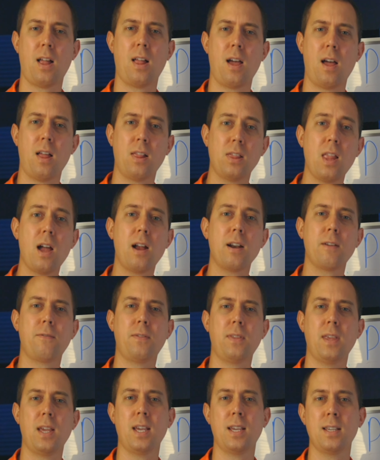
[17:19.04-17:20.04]
A lot of
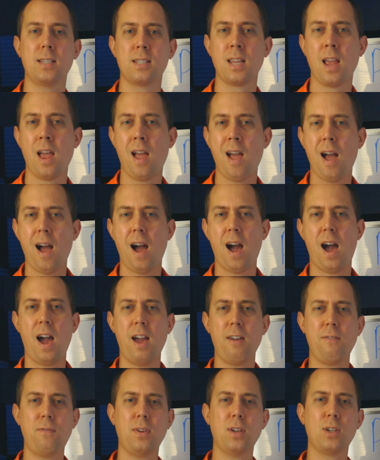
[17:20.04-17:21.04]
things
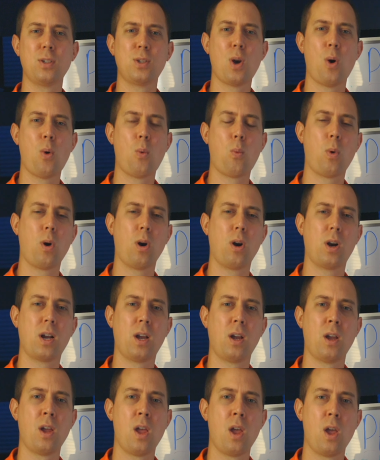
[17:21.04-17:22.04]
I feel don't
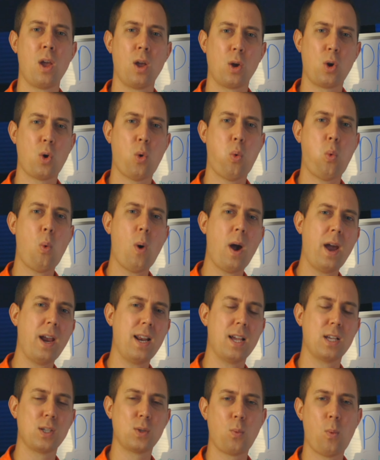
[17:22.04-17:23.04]
work
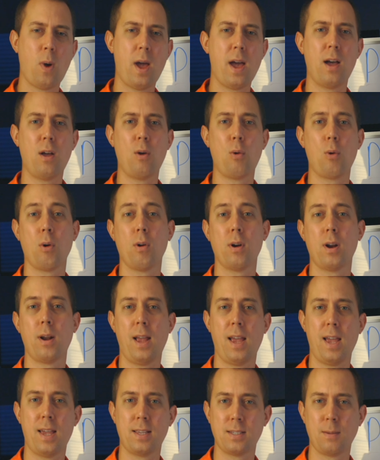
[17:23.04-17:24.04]
quite as well or
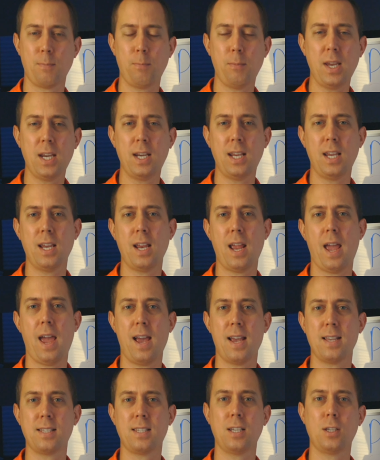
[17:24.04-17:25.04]
as immediate
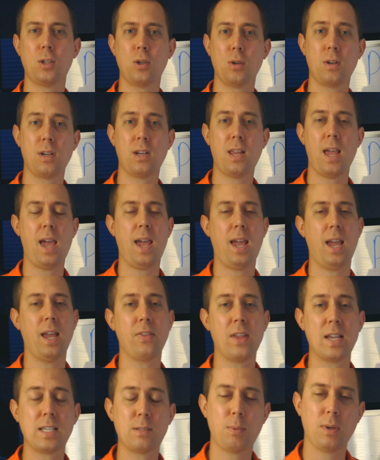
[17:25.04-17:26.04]
as they do today,
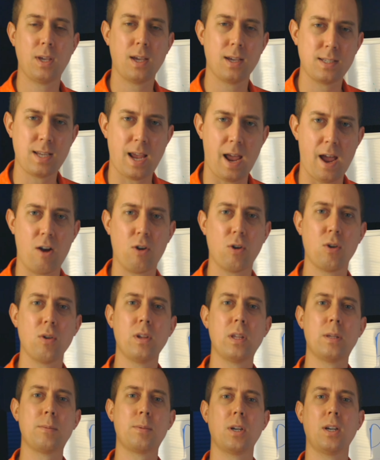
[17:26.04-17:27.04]
and that's because
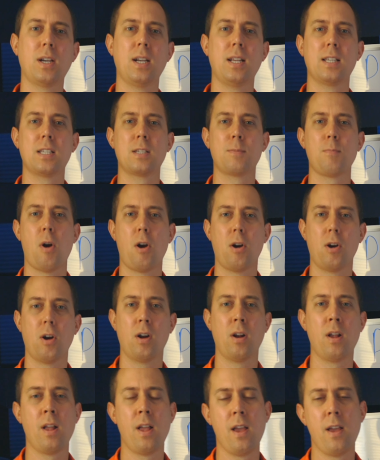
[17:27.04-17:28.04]
algorithms are getting
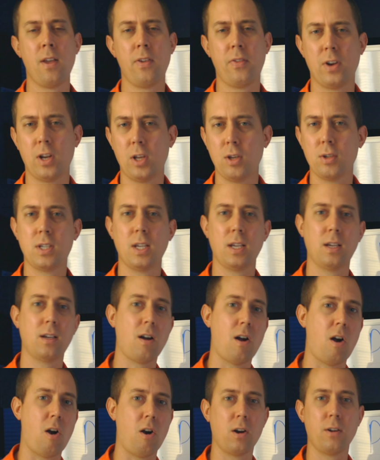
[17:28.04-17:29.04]
smarter. They're using
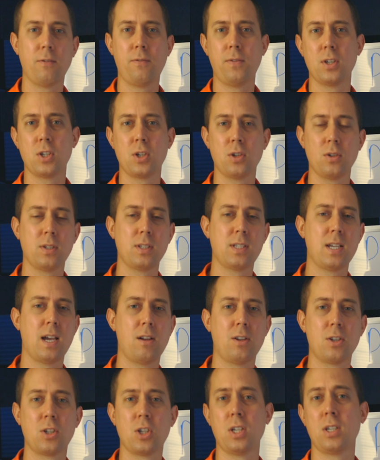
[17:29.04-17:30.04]
artificial
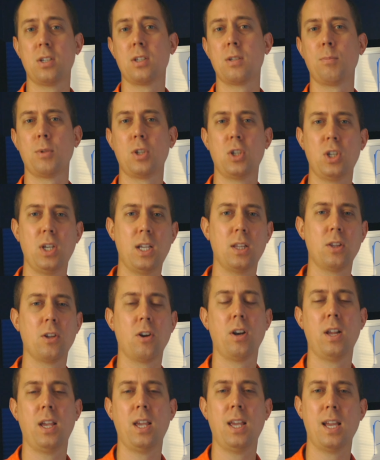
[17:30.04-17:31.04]
intelligence, machine
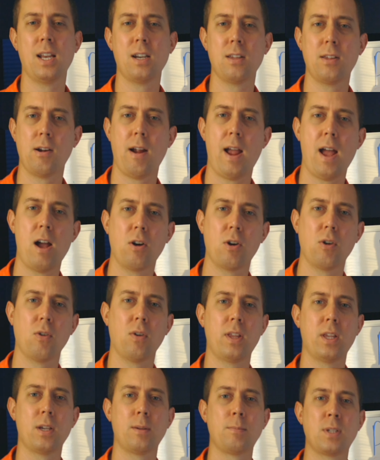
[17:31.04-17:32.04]
learning into their
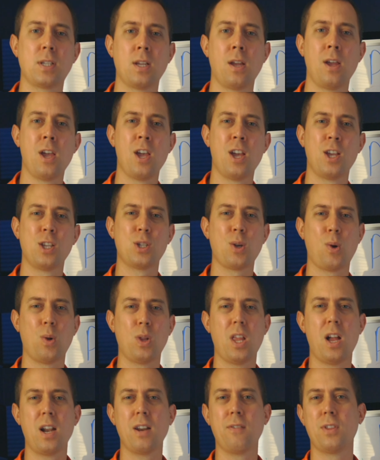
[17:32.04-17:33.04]
algorithms. So a
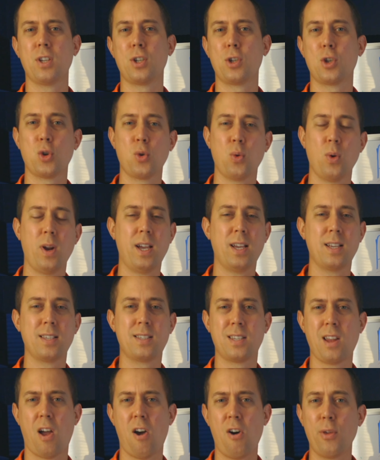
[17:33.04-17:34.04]
lot of the
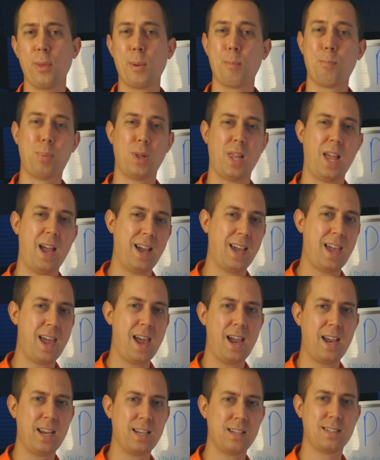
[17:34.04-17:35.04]
tricks, all the black
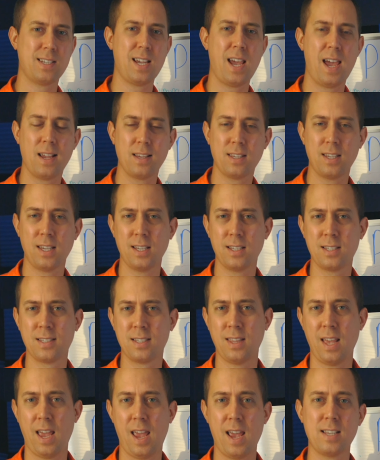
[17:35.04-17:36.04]
hat
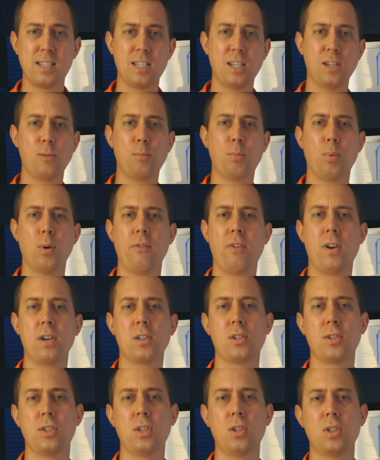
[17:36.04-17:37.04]
tactics that SEO
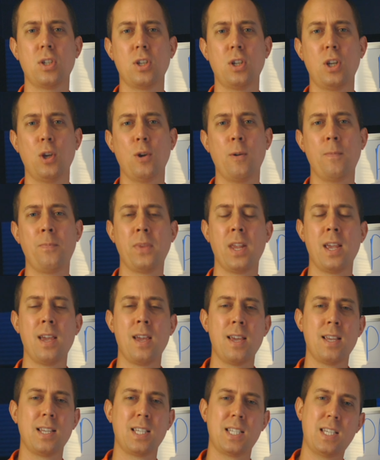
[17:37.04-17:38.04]
professionals used to do
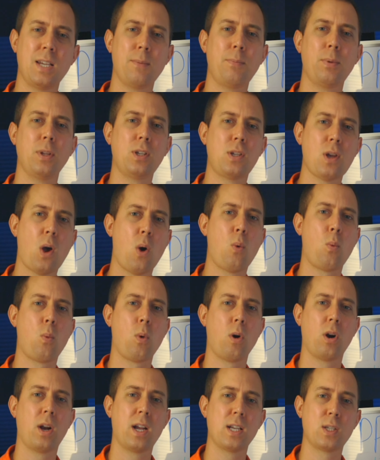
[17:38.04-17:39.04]
simply don't
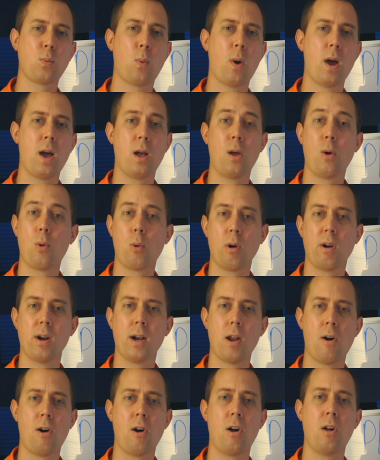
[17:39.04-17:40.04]
work as well or
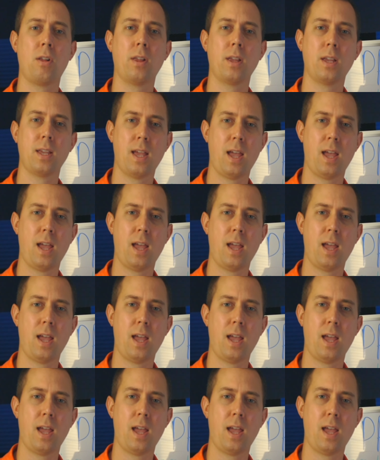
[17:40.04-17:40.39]
at all